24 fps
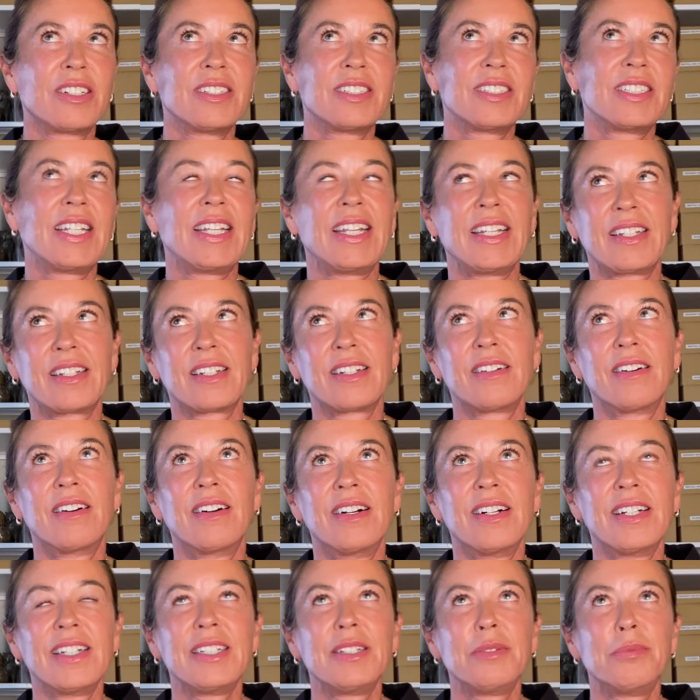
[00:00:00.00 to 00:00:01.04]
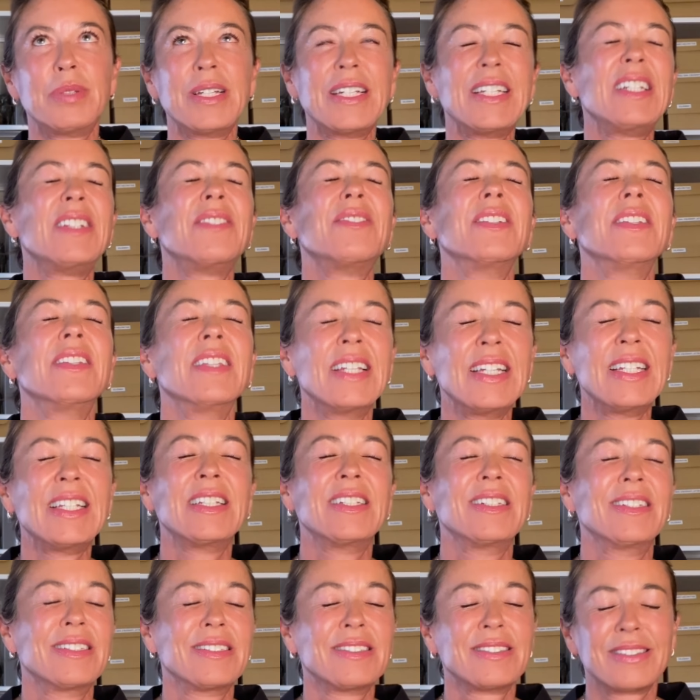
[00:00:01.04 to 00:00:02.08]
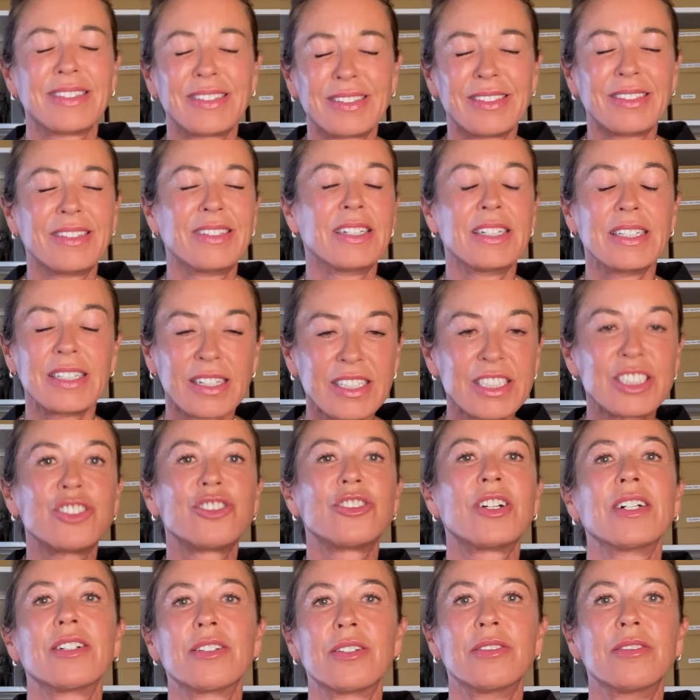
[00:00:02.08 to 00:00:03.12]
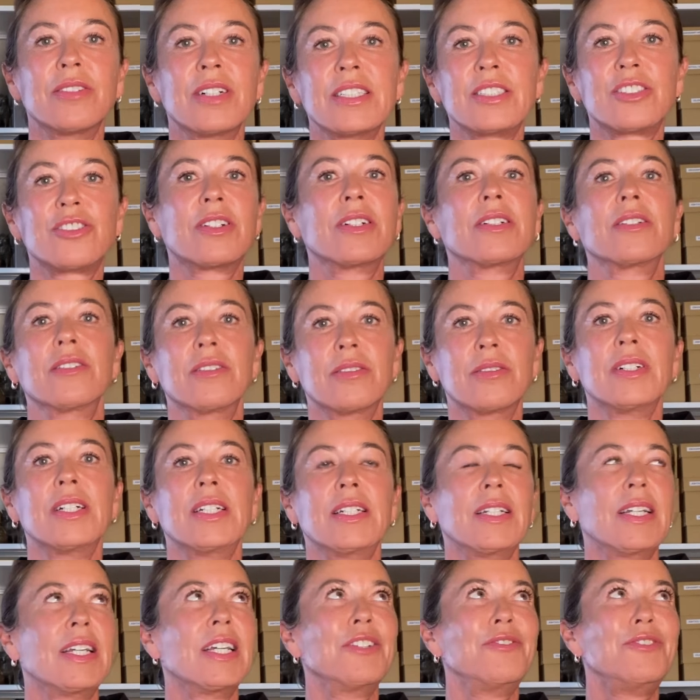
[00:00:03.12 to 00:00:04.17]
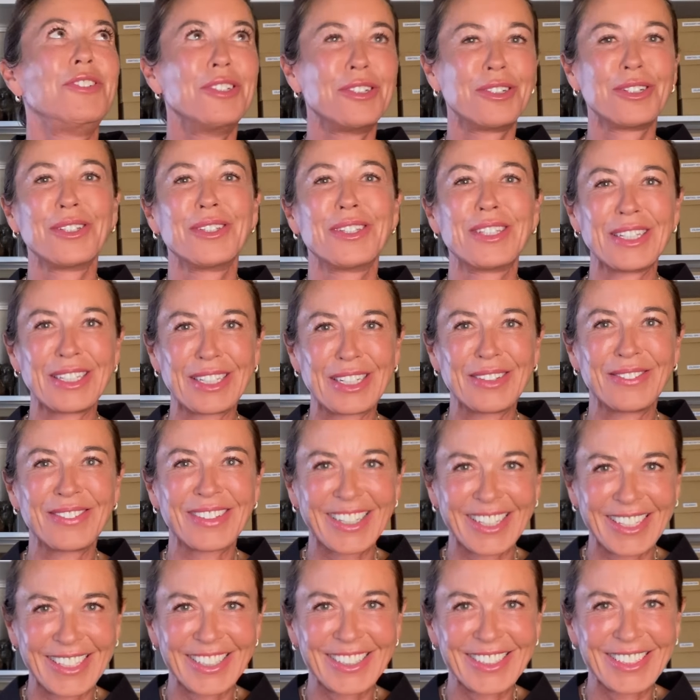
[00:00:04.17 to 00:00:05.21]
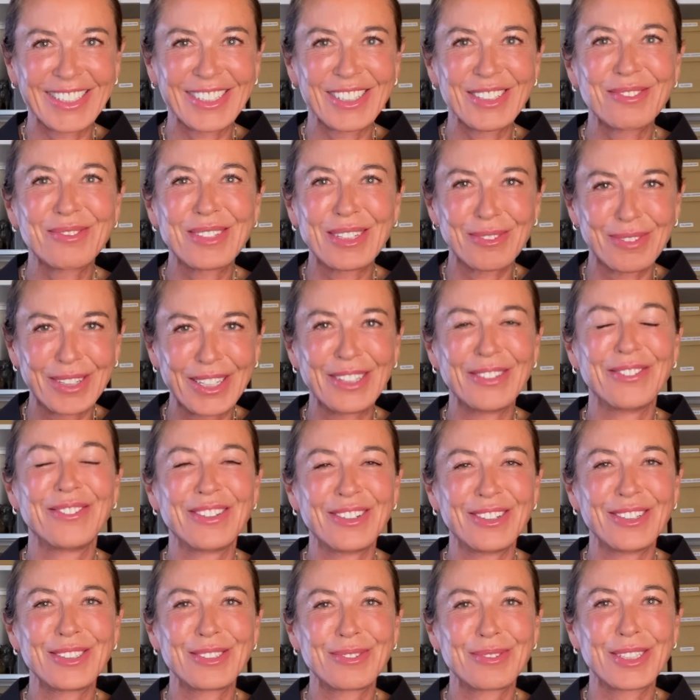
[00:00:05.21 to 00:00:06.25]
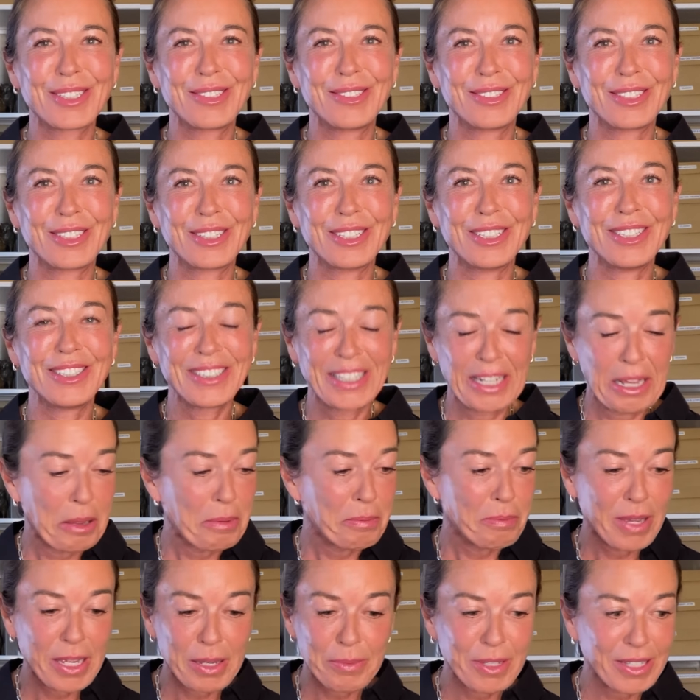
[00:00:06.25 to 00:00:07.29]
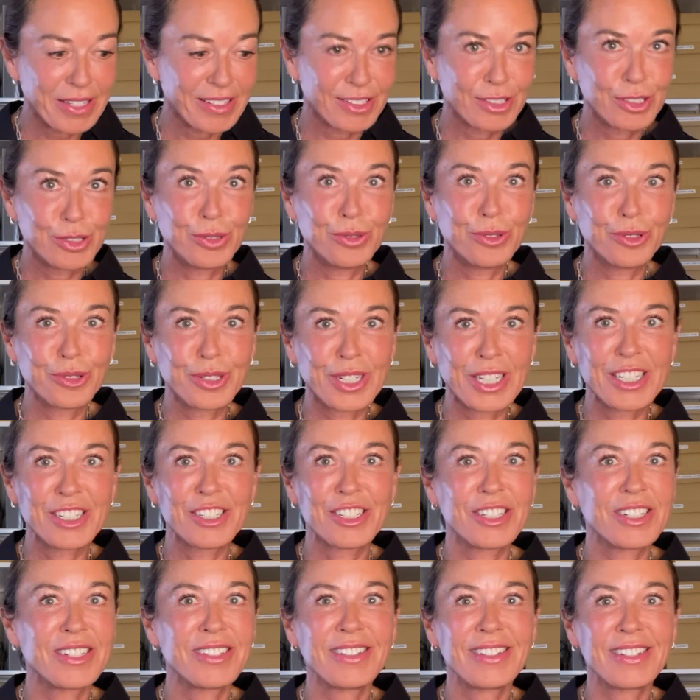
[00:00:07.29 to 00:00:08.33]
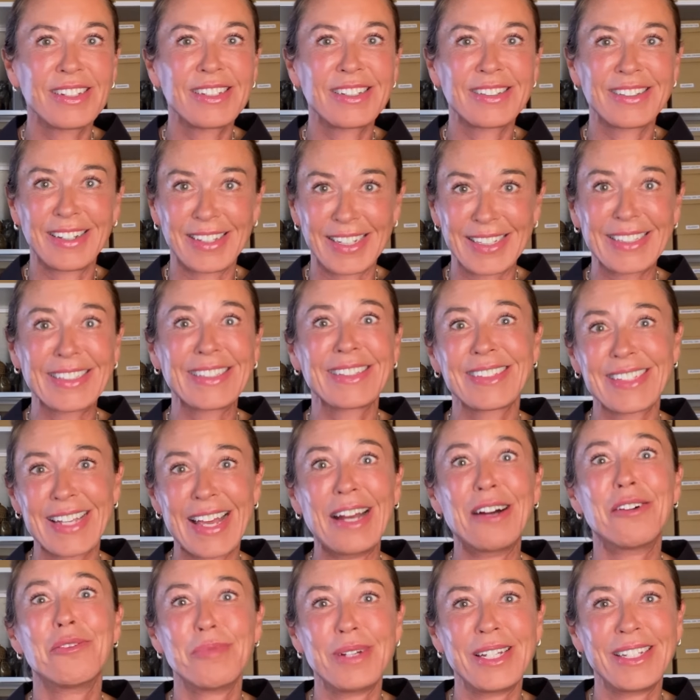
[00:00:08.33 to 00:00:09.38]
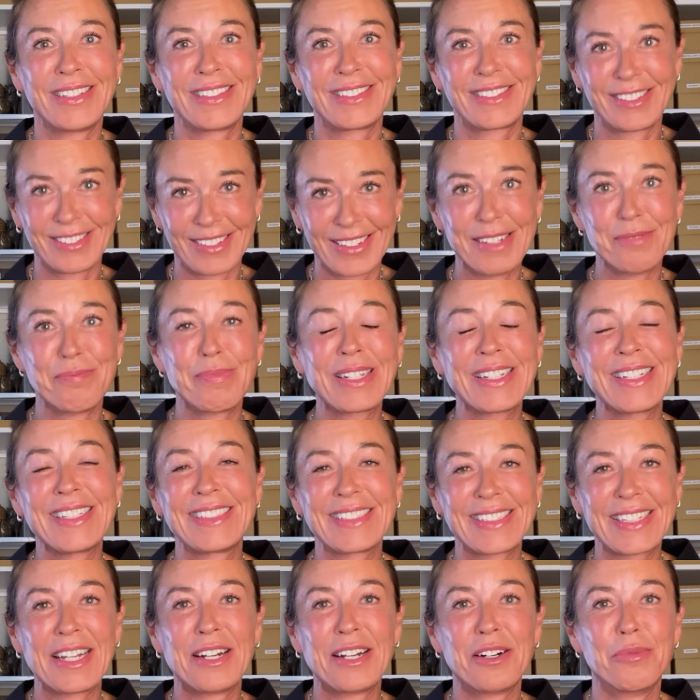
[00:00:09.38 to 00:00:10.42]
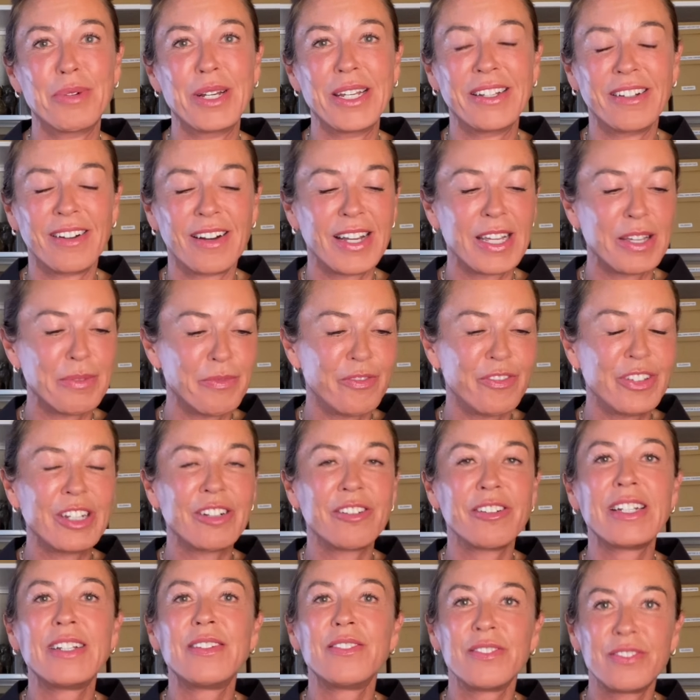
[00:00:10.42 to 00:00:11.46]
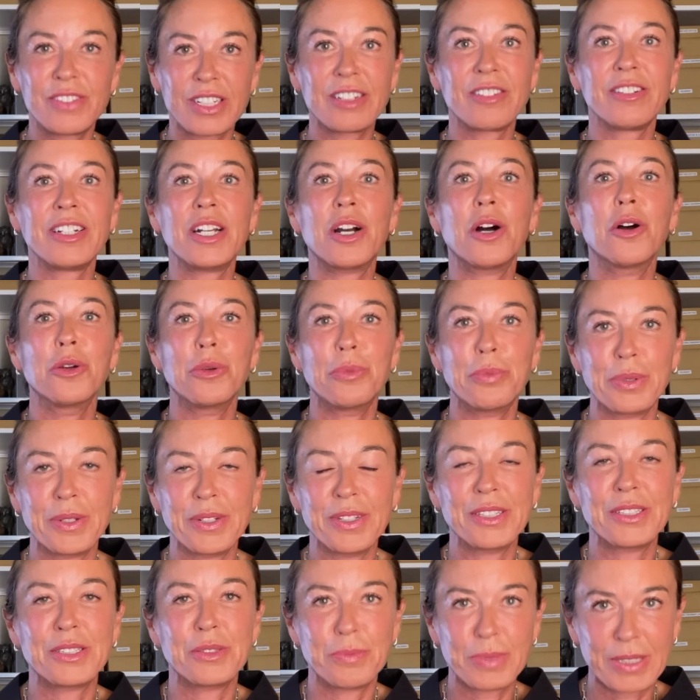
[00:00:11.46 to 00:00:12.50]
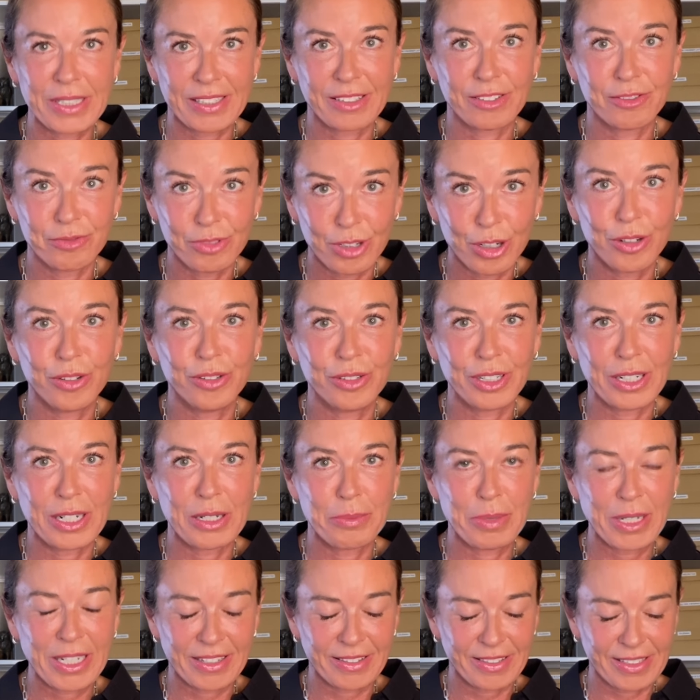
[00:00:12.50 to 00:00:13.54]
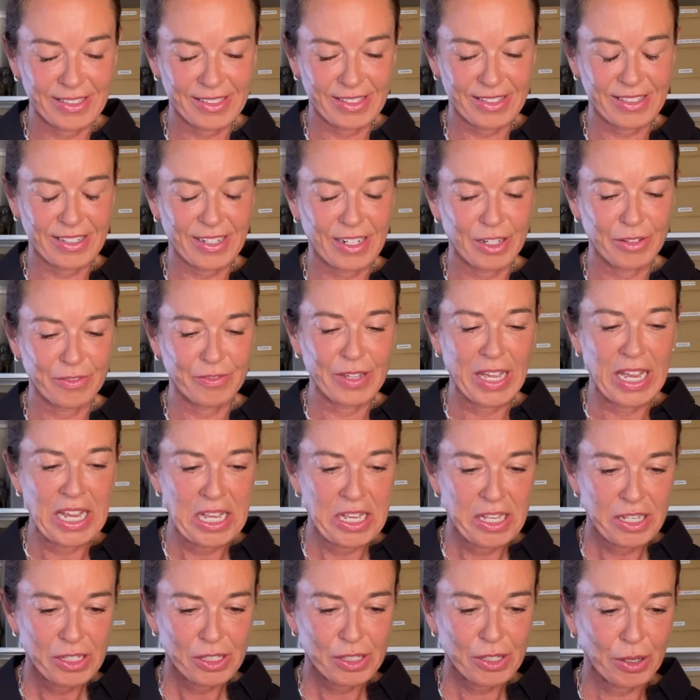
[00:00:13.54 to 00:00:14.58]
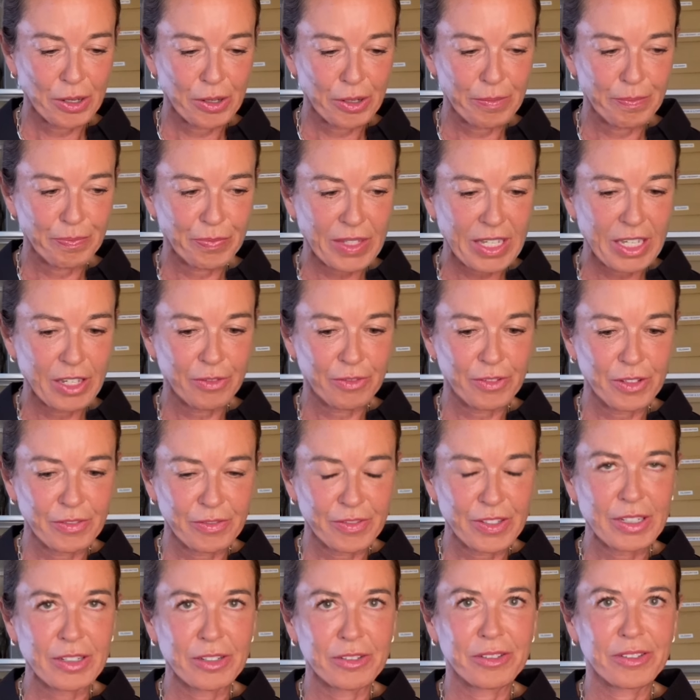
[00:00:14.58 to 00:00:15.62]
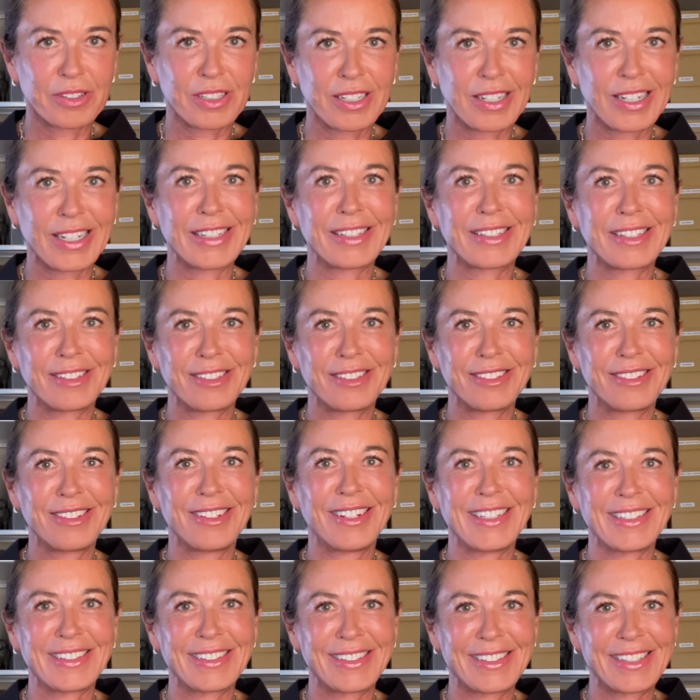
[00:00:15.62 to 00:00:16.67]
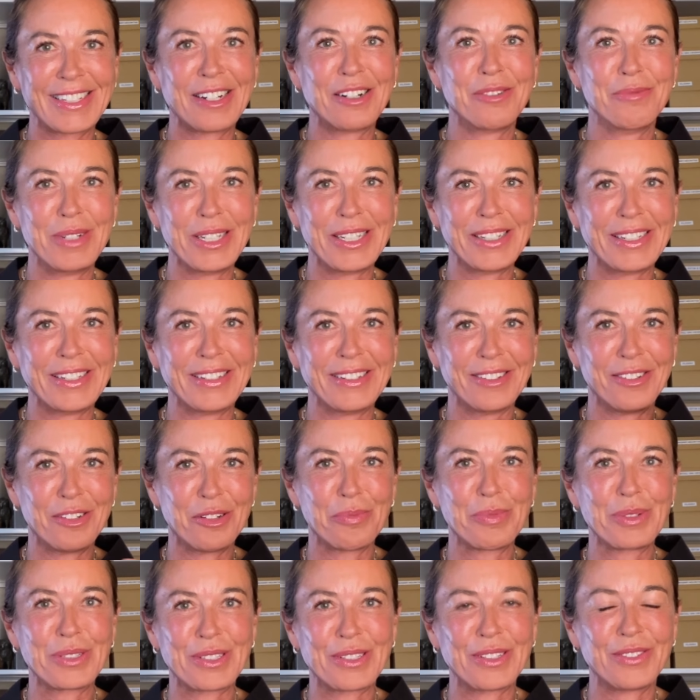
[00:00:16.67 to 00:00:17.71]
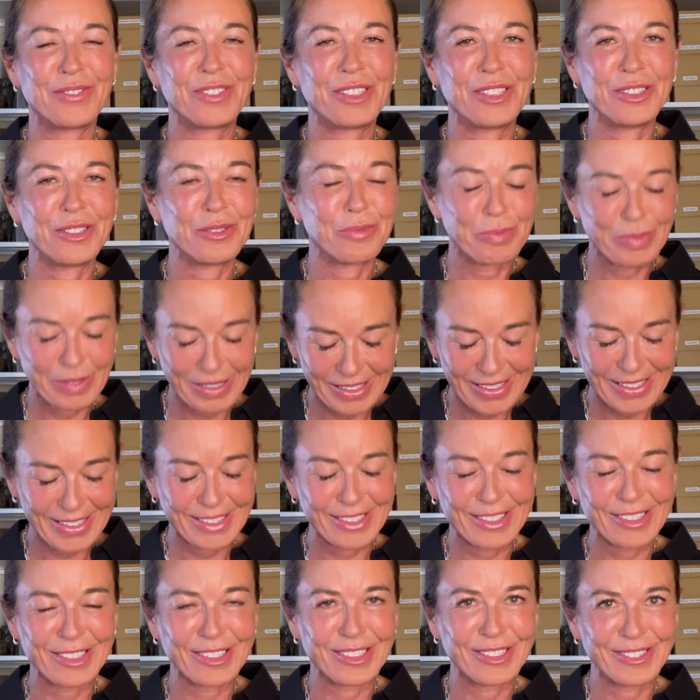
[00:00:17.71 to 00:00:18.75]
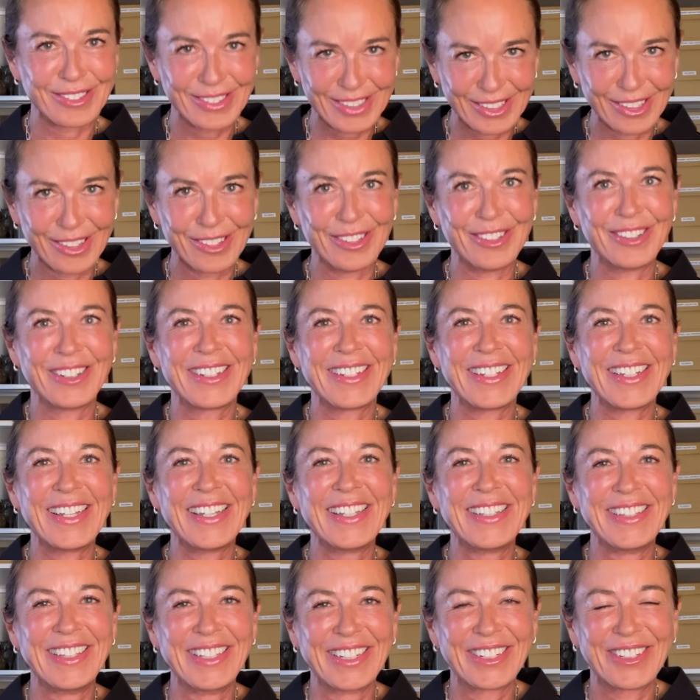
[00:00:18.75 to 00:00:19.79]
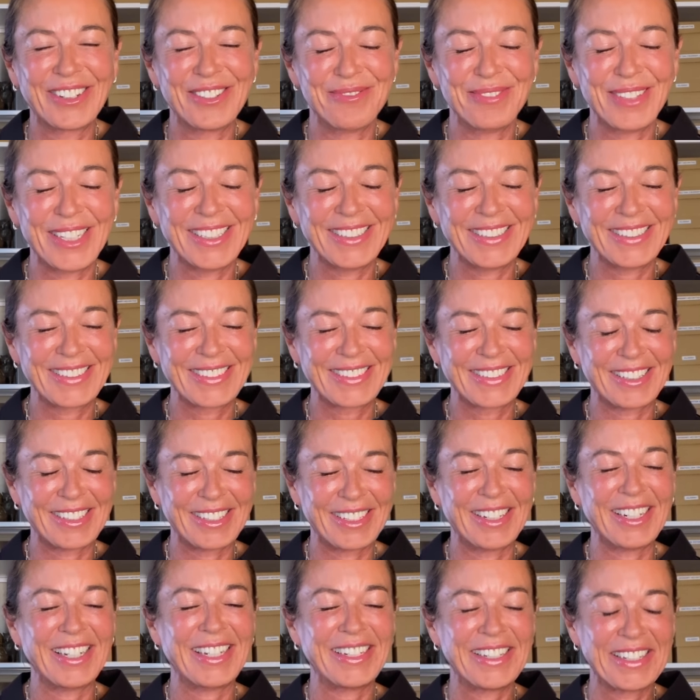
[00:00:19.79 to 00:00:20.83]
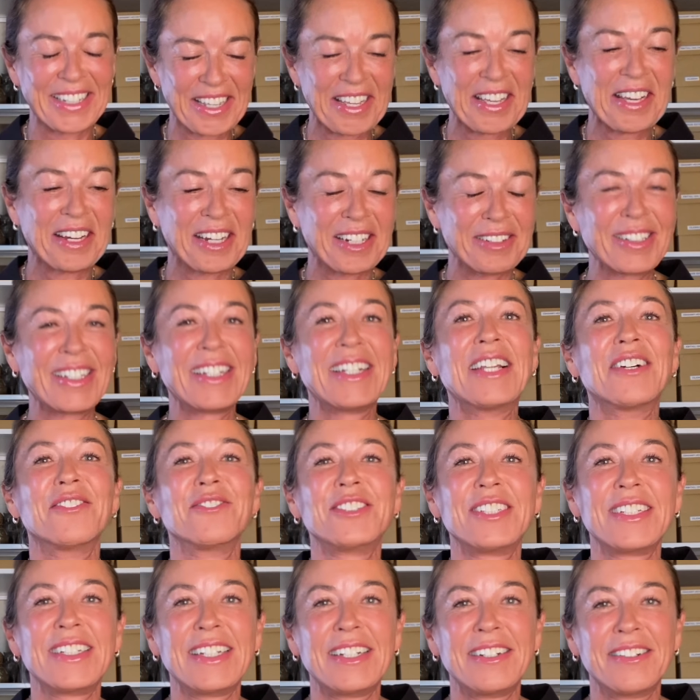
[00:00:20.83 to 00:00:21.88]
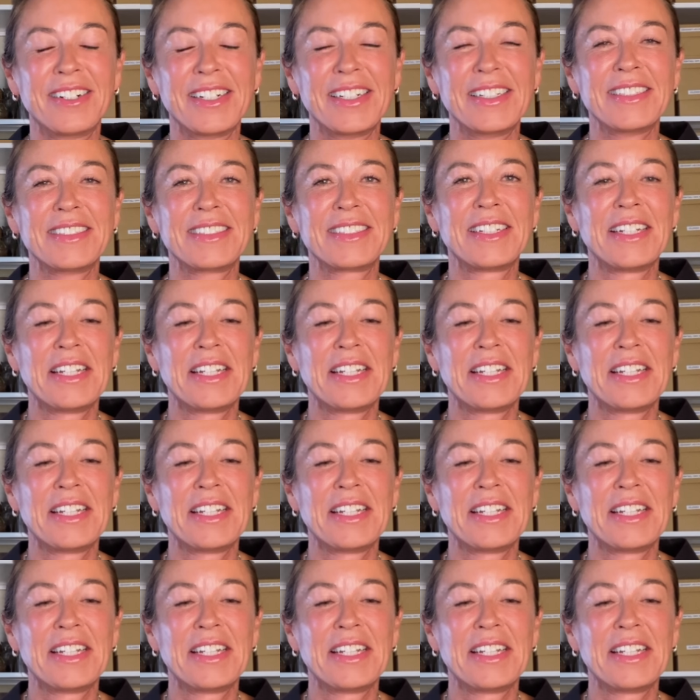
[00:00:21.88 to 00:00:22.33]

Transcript: tech guy, but even then, oh, I struggle. I struggle. If you can think of a kitchen where one of those would look good, maybe it's your kitchen. Like, tell me, like, please tell me. I am very, very open to being wrong about this stuff. So if you feel like you'd like to tell me an opposite view, please do so in the comments. I would love to hear it.